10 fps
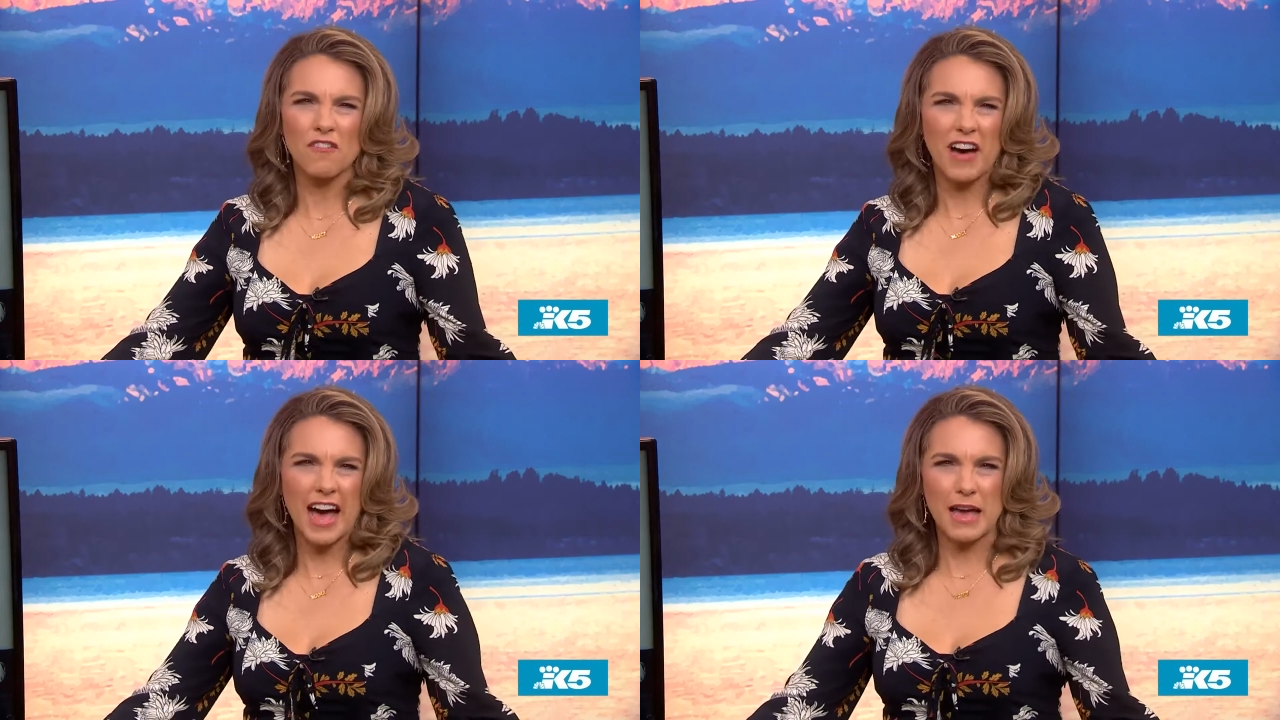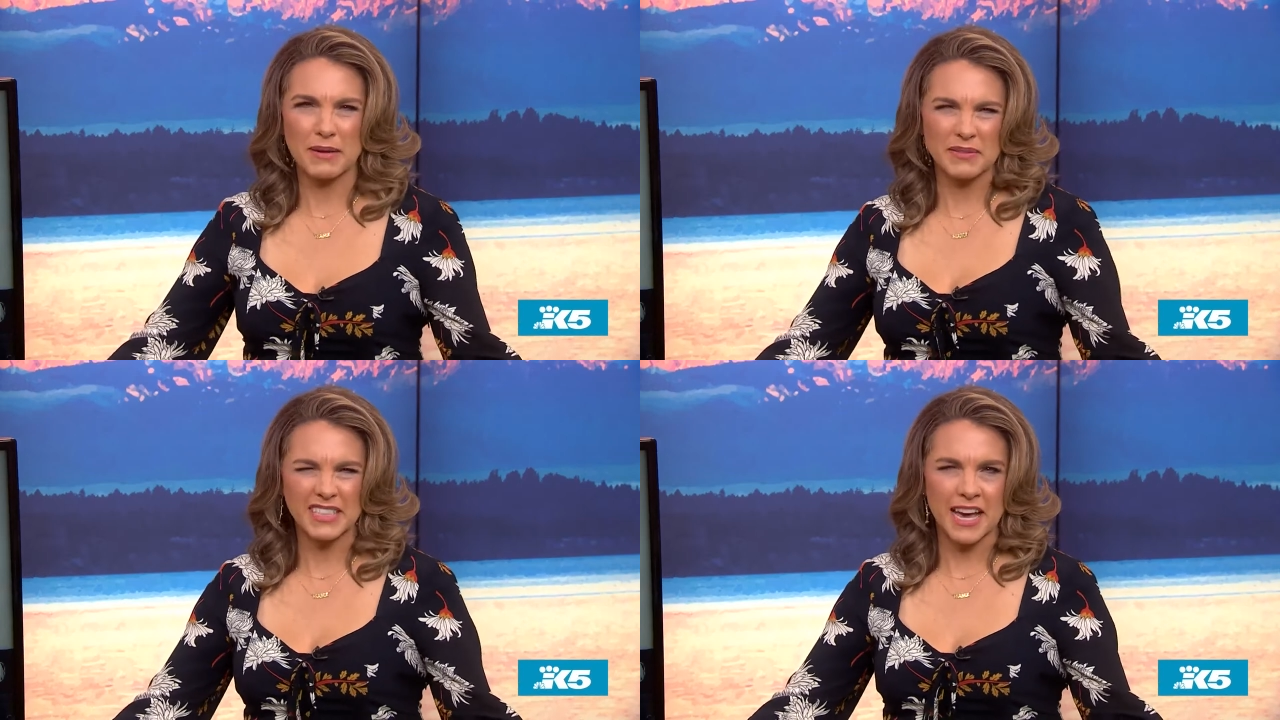vibe
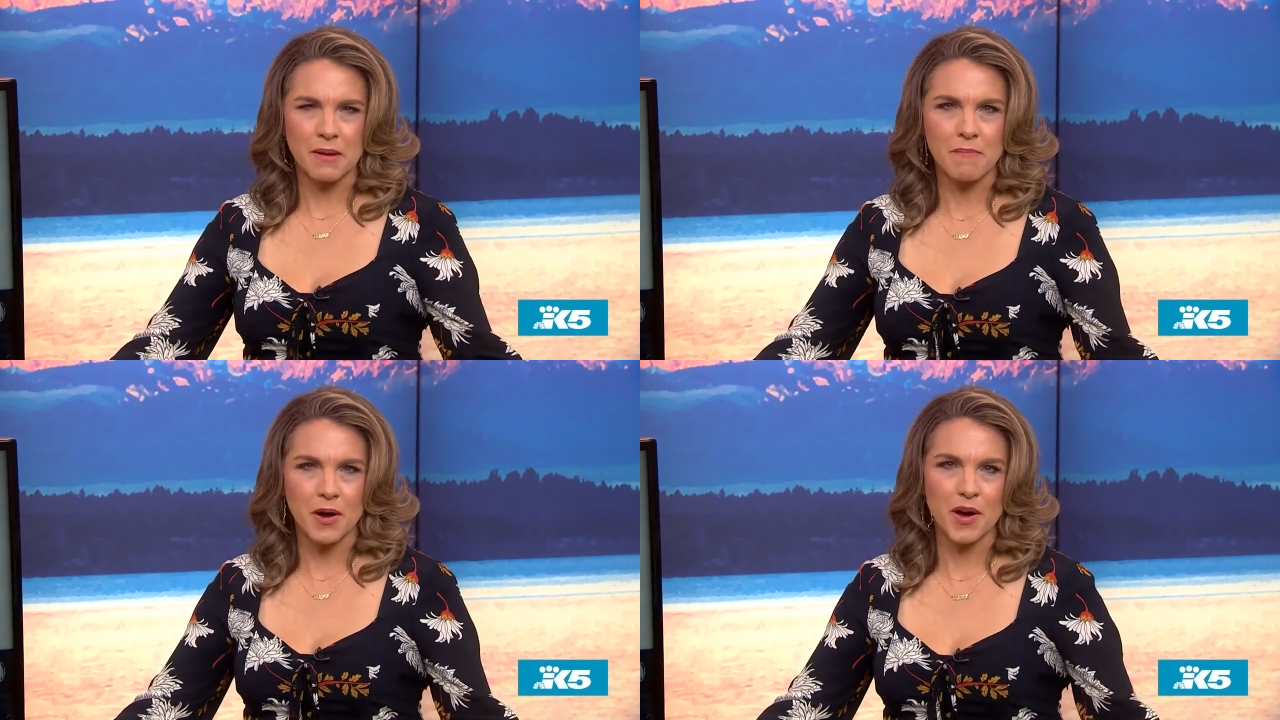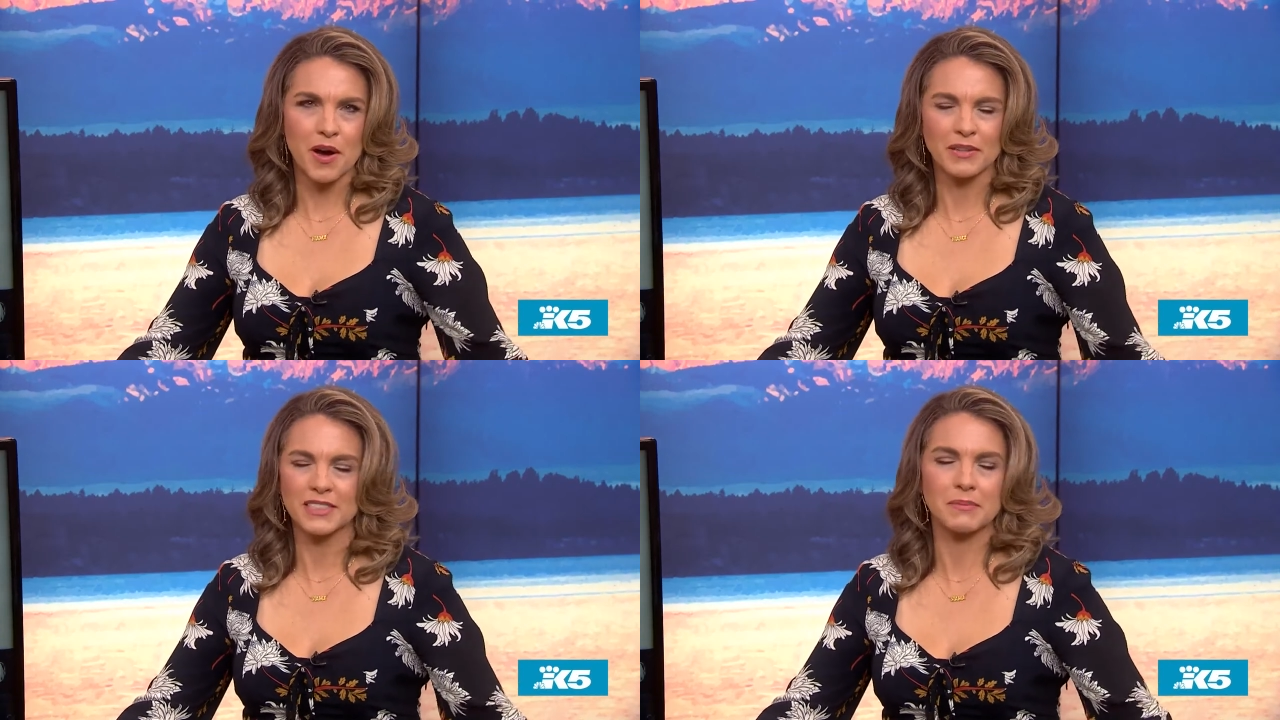and it was kind of
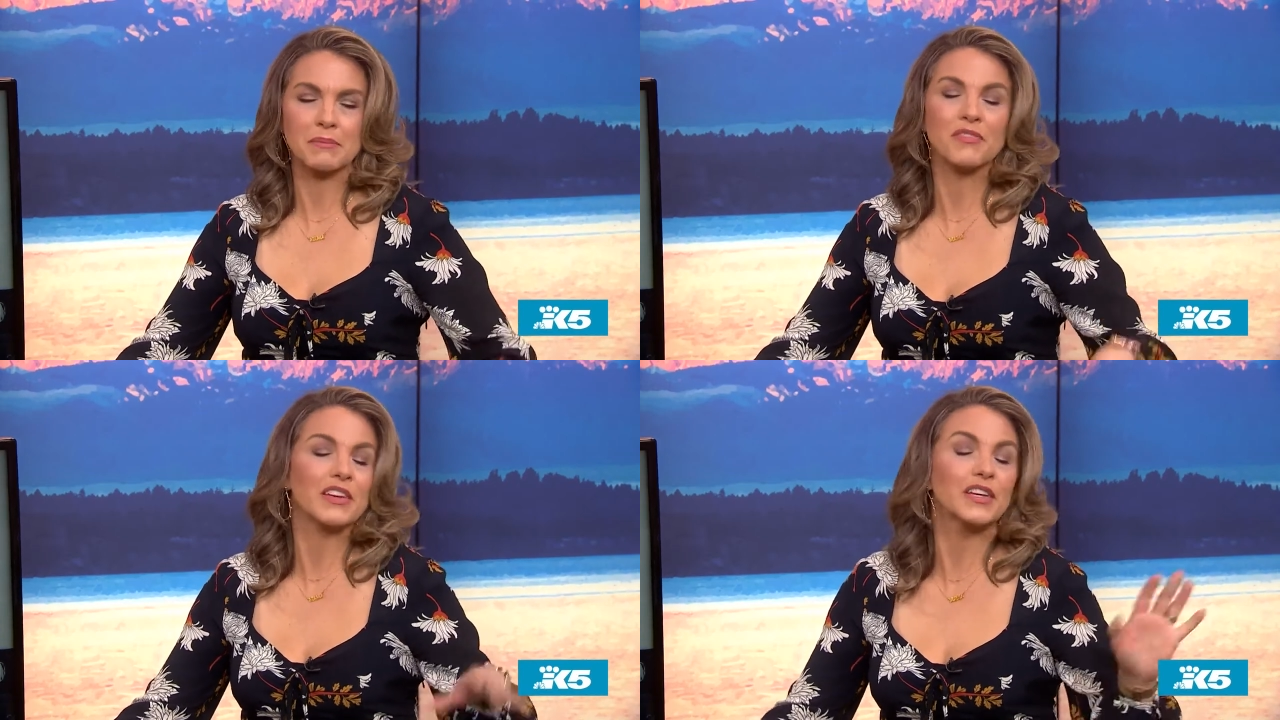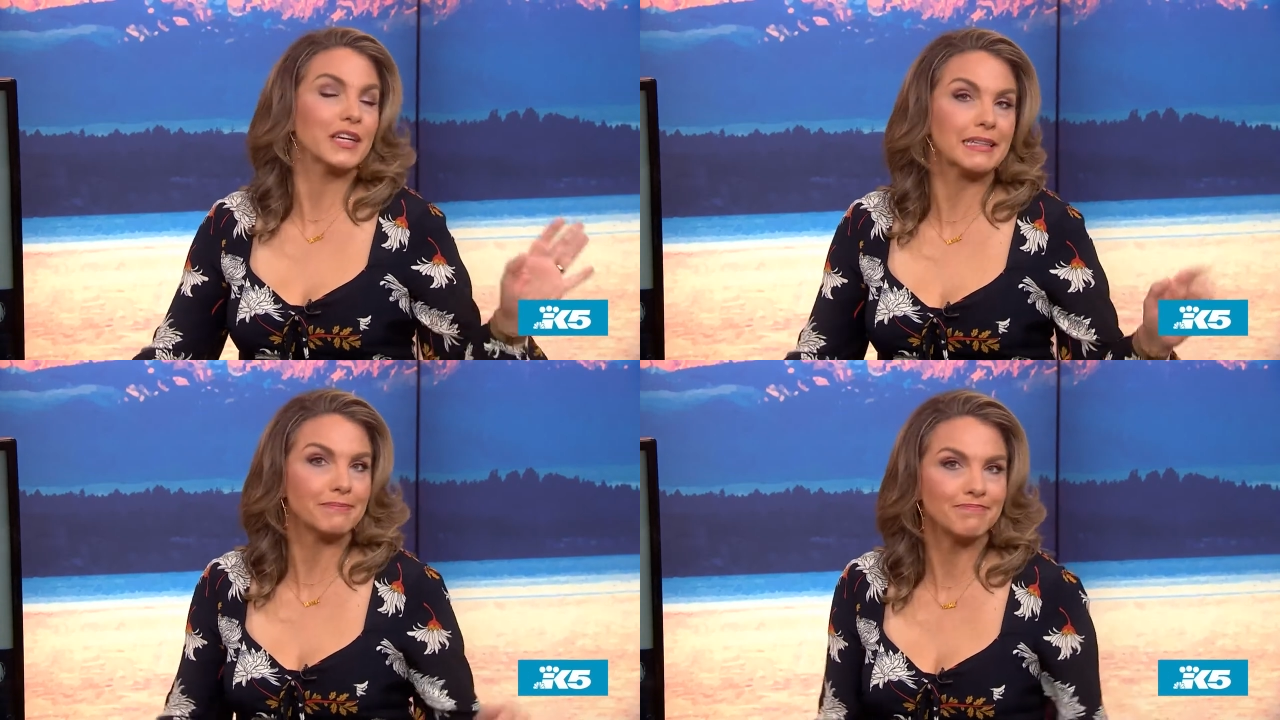boho. It just made me feel
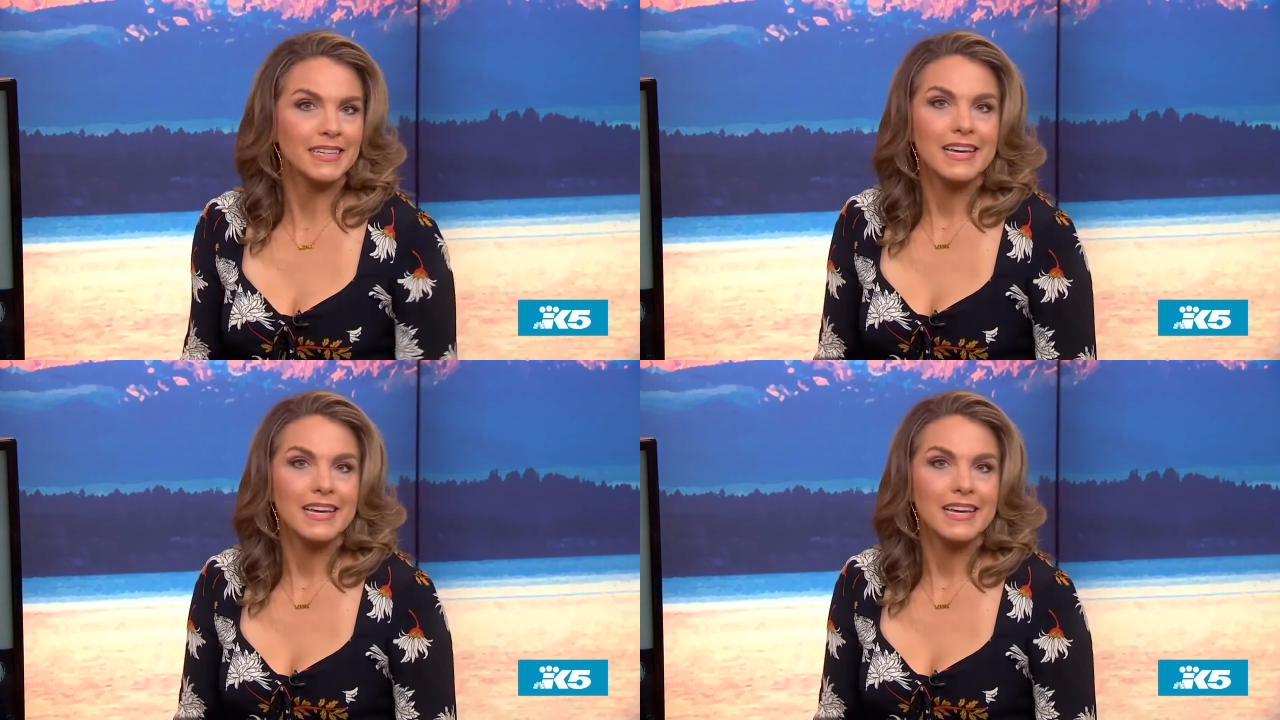good.